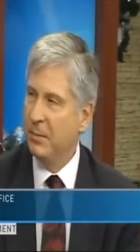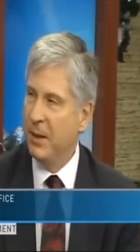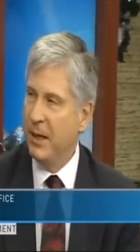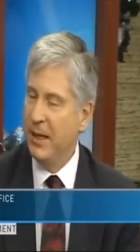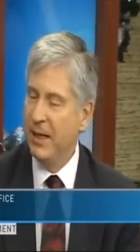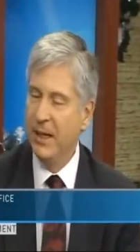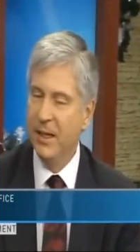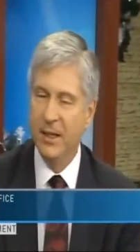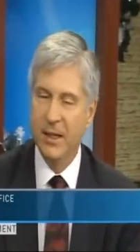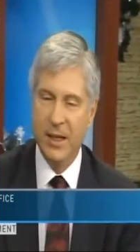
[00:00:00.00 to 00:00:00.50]

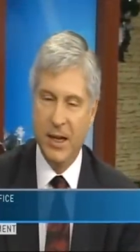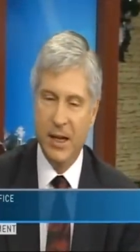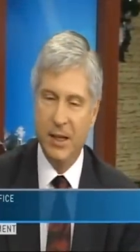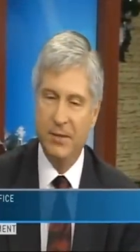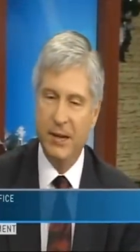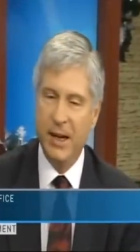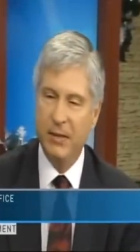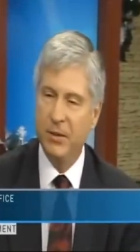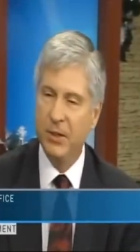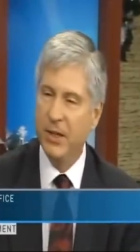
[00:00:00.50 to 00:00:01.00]
media, a lot
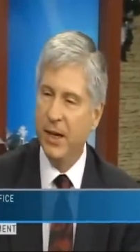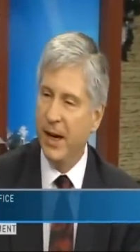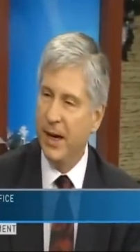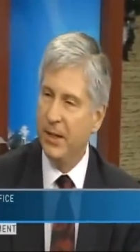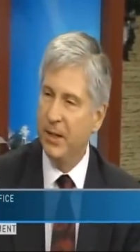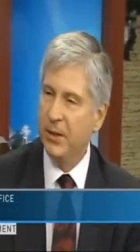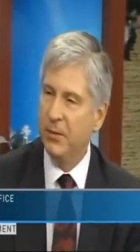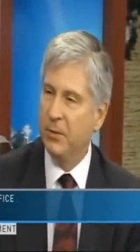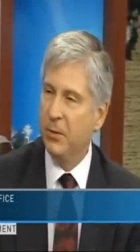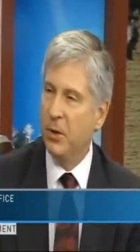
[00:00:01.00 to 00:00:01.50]
of
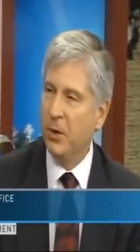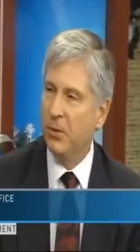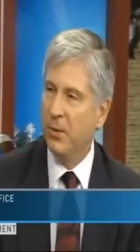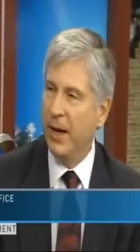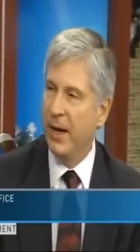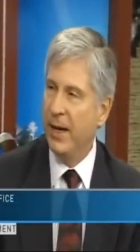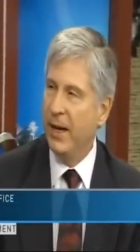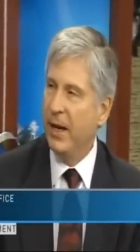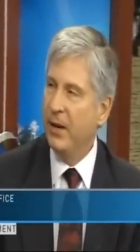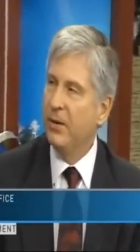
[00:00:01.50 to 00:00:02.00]
advertising for it
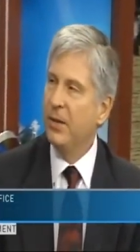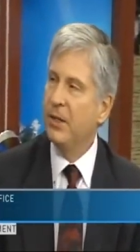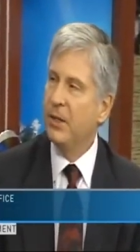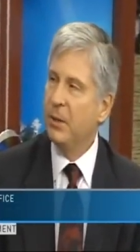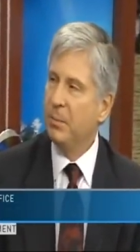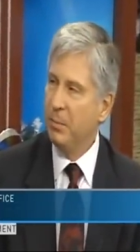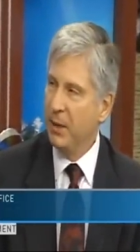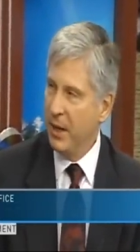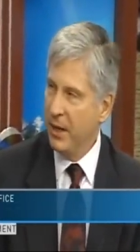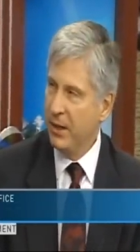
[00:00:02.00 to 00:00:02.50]
right now, and
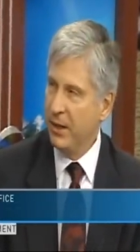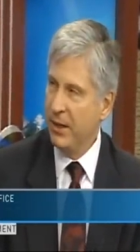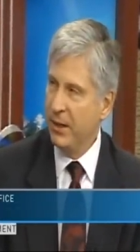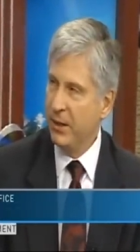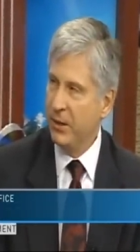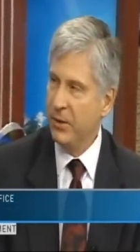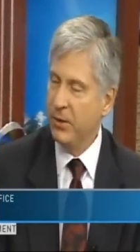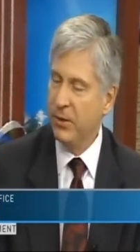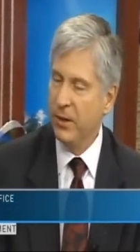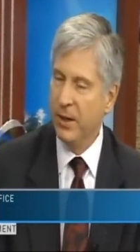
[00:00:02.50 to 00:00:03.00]
it's a blood
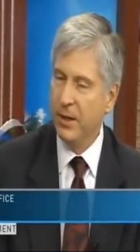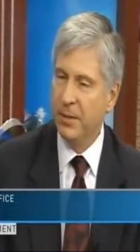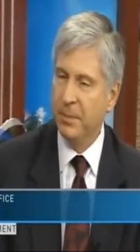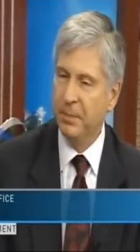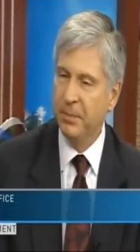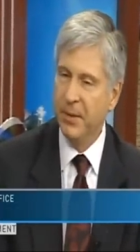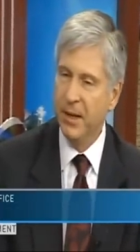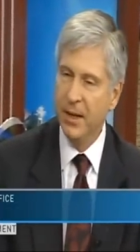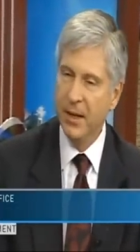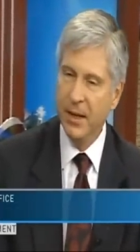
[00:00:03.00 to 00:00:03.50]
thinner drug.
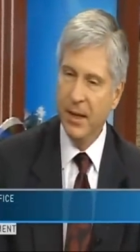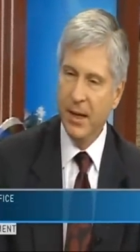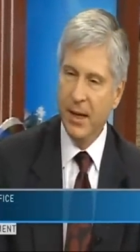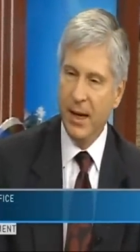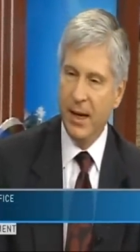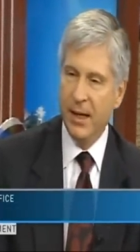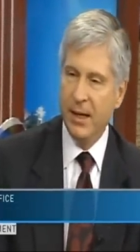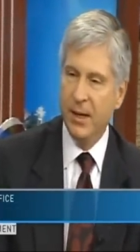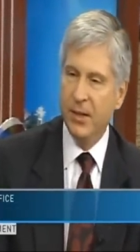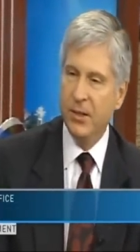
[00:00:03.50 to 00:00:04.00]

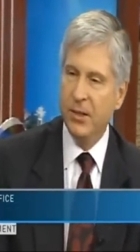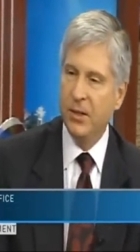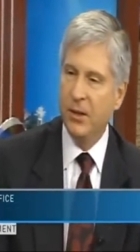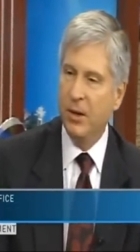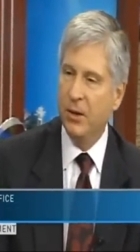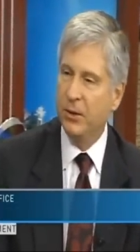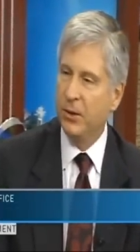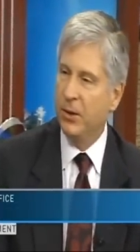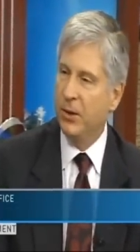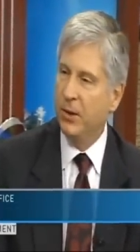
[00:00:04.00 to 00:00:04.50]
And it's an
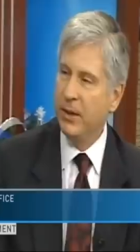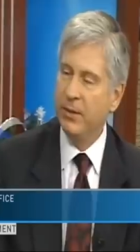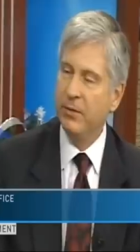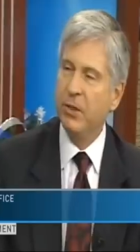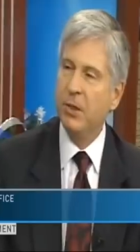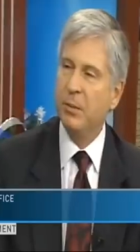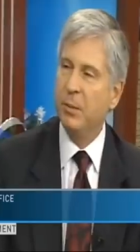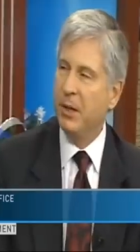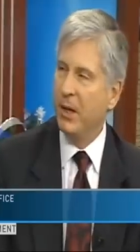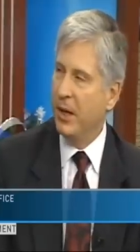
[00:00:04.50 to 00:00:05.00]
alternative
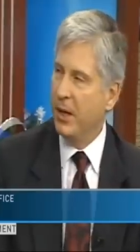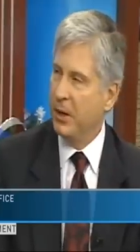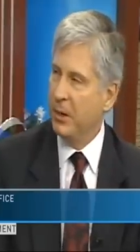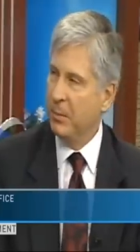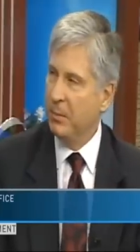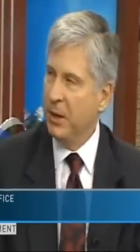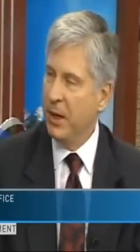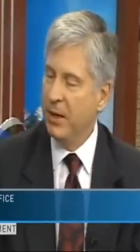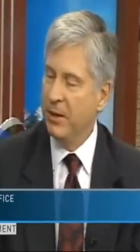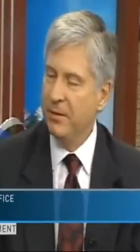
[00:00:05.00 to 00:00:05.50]
to some of the
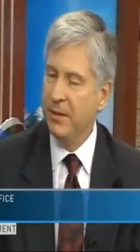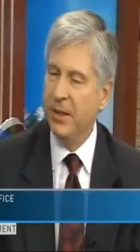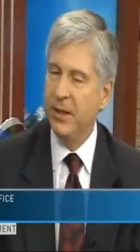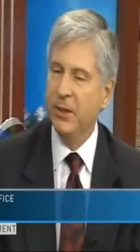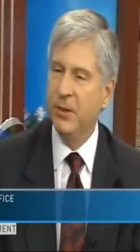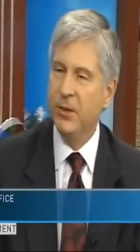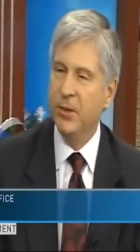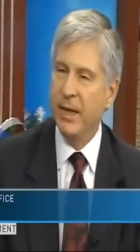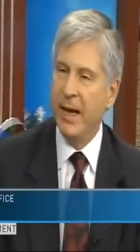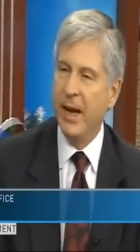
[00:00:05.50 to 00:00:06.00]
other blood
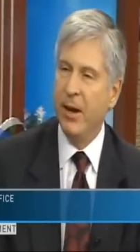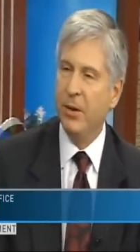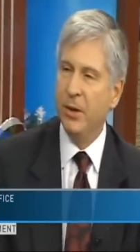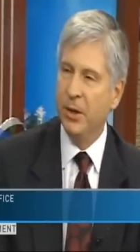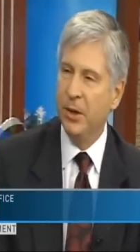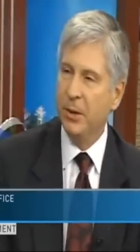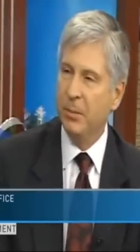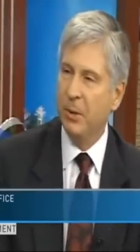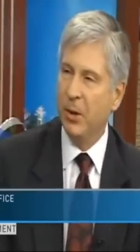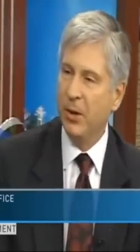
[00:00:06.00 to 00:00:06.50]
thinners out
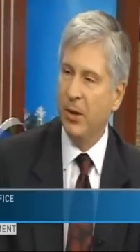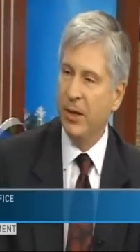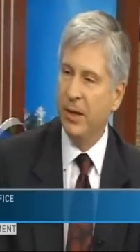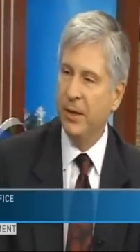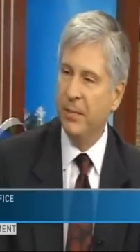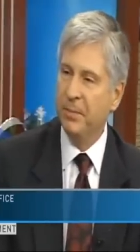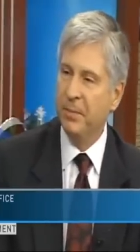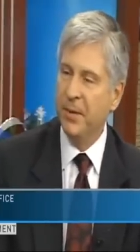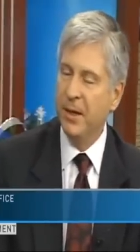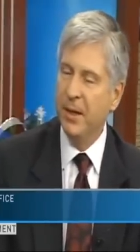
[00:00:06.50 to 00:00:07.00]
on the
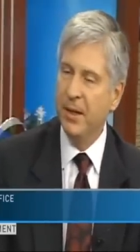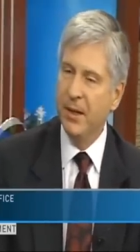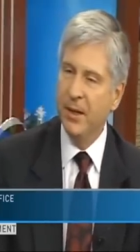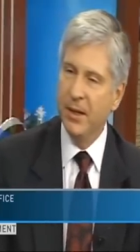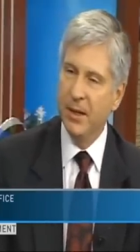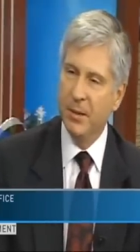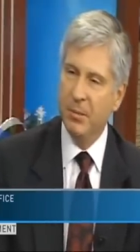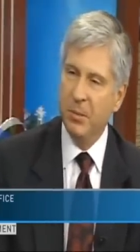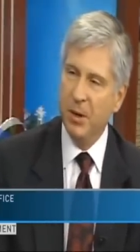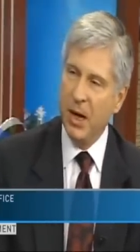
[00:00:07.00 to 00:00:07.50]
market.
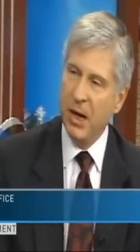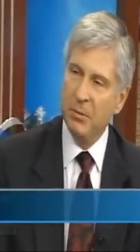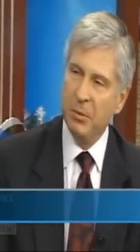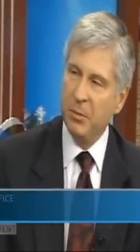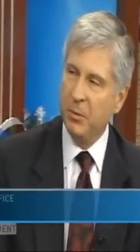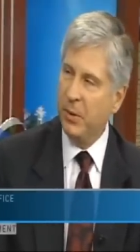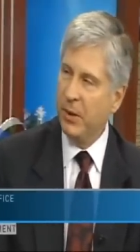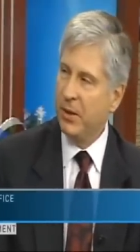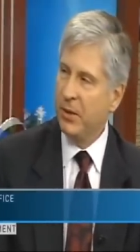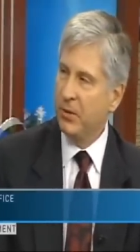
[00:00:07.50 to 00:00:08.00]
The
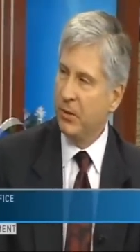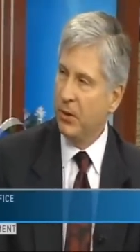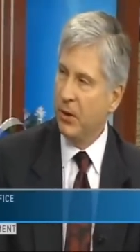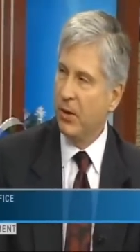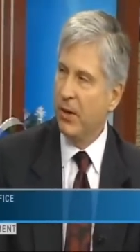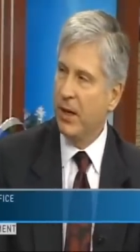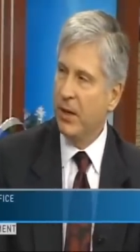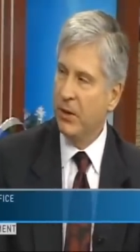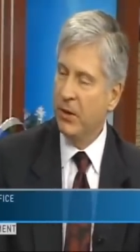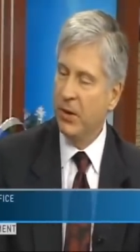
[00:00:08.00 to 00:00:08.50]
problem with
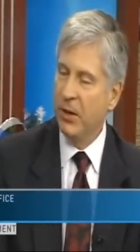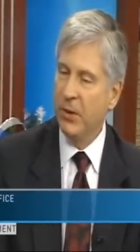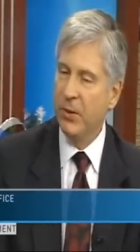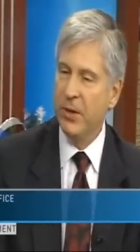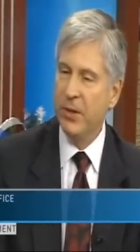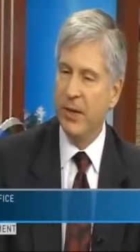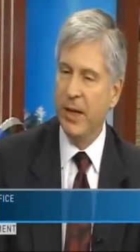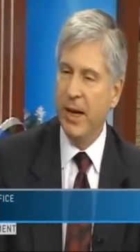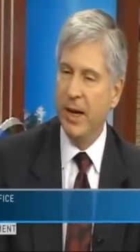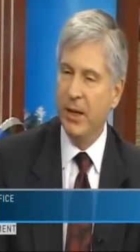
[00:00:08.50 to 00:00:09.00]

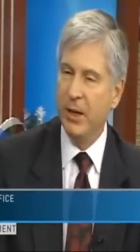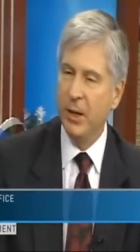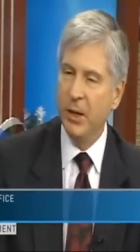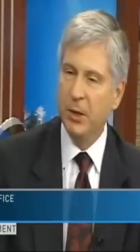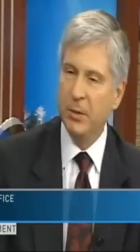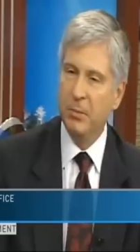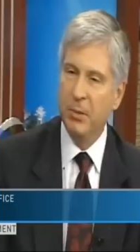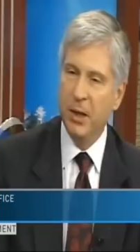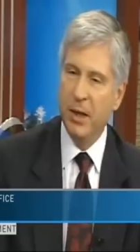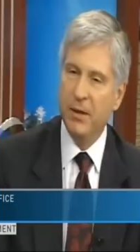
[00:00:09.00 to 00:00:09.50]
Xarelto is that
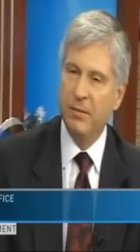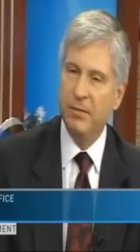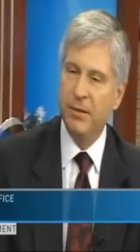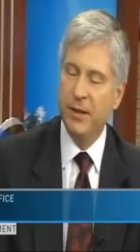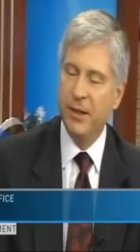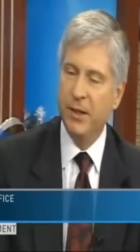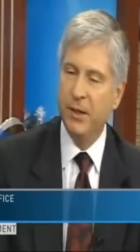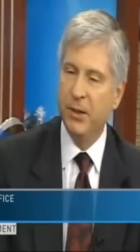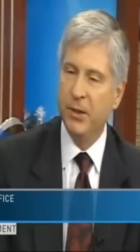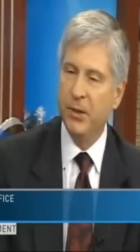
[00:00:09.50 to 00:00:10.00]
other blood
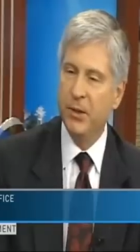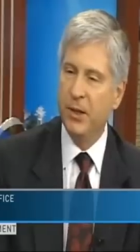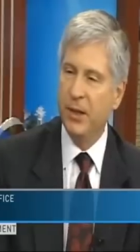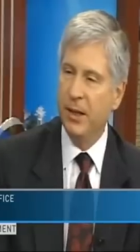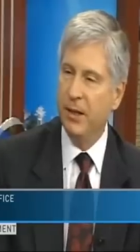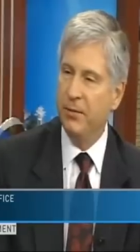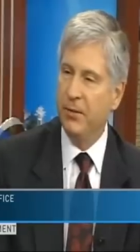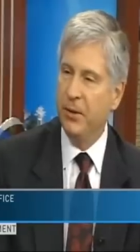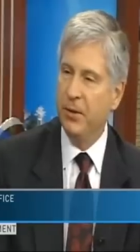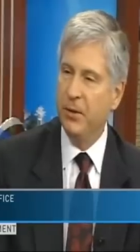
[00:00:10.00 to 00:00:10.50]
thinners,
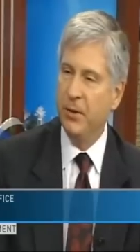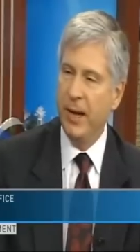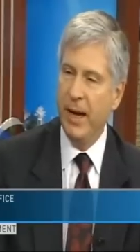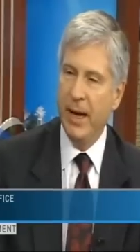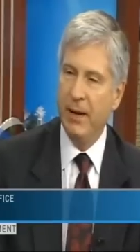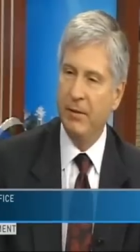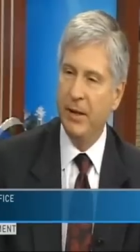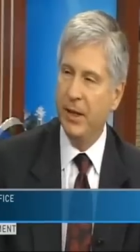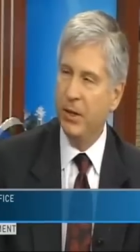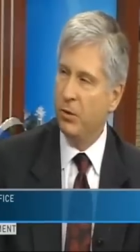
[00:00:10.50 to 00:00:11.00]
if you
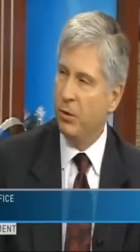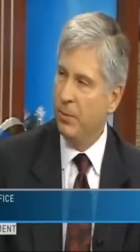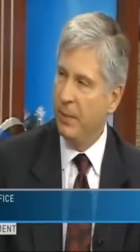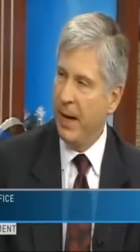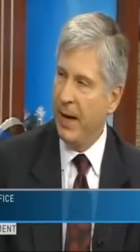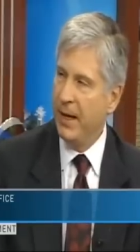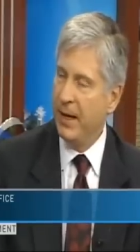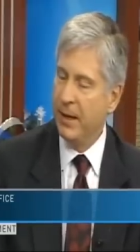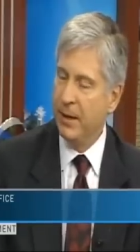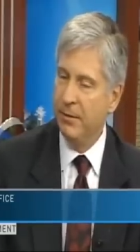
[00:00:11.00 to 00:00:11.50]
have a
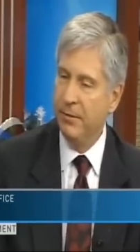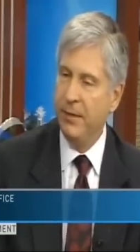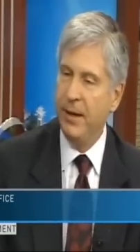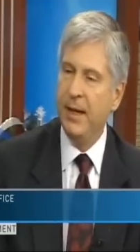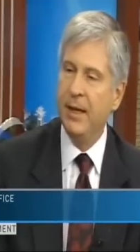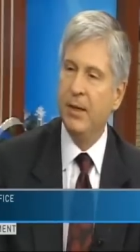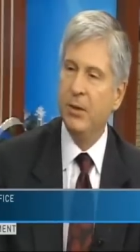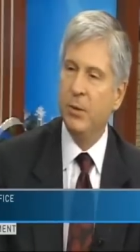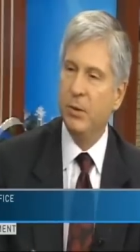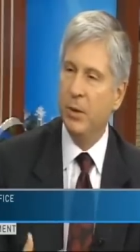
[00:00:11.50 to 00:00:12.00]
traumatic
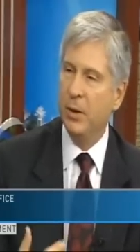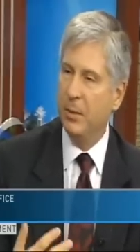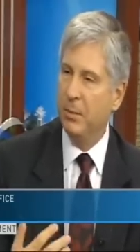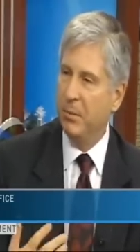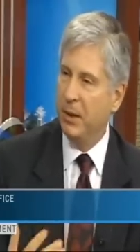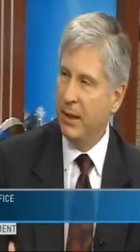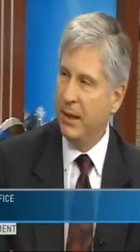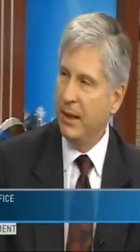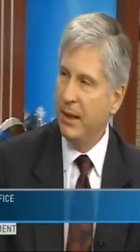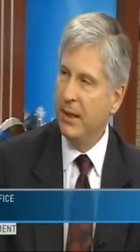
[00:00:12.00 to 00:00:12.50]
event or a
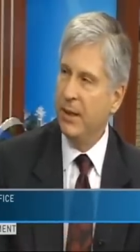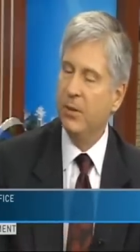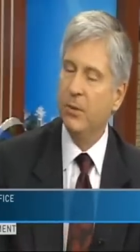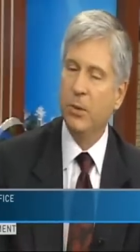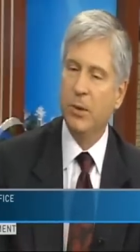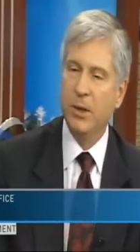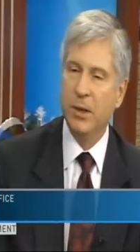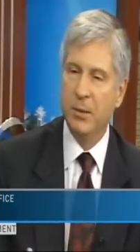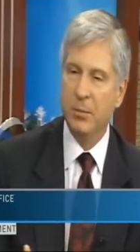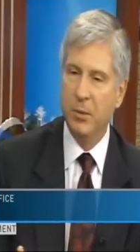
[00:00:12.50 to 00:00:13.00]
bleed
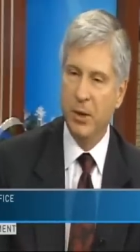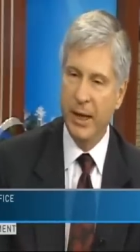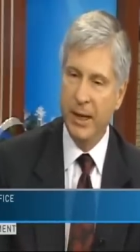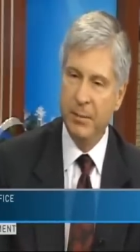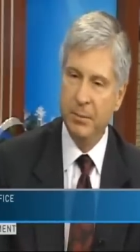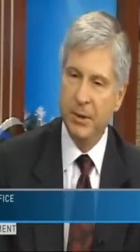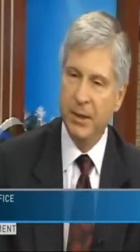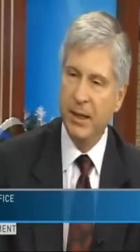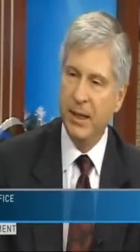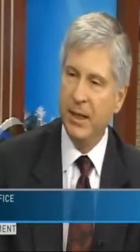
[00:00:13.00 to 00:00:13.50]
or a
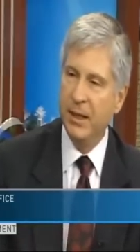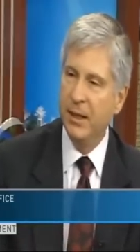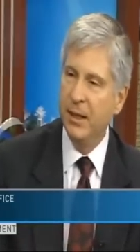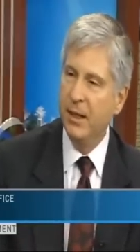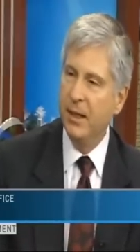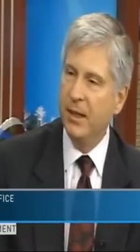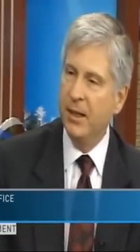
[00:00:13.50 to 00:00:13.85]
brain bleed,